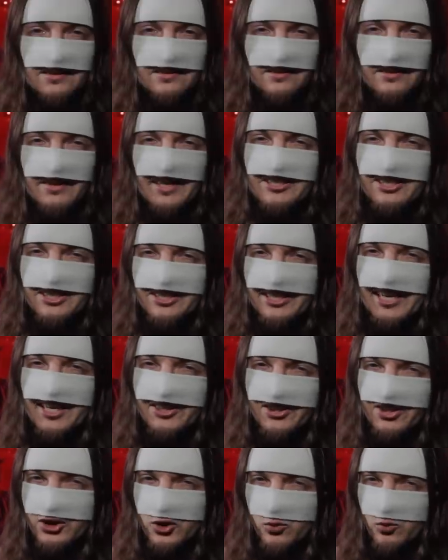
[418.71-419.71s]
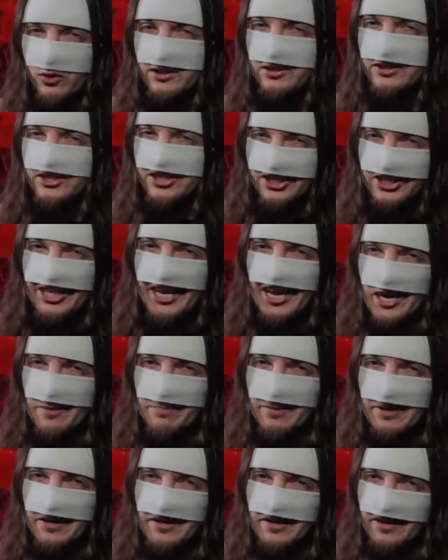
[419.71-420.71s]
Let's take this one
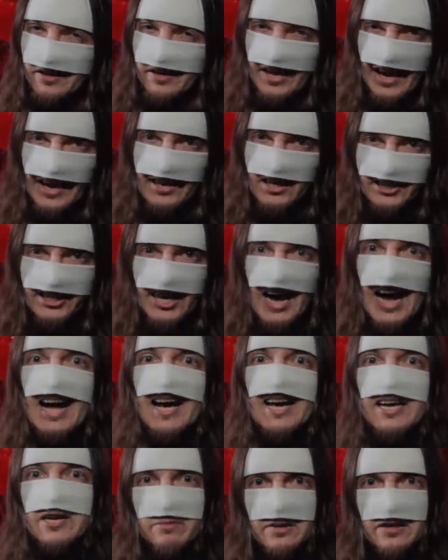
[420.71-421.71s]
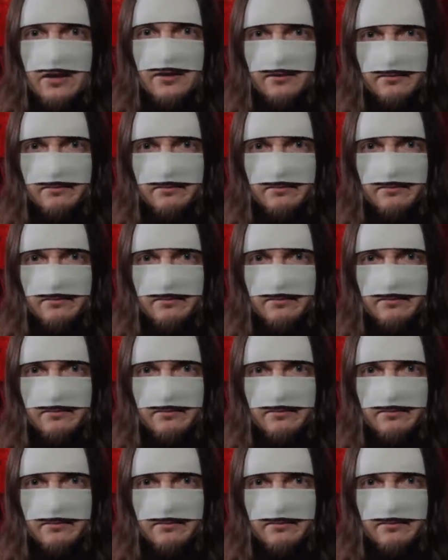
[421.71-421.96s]
step at a time.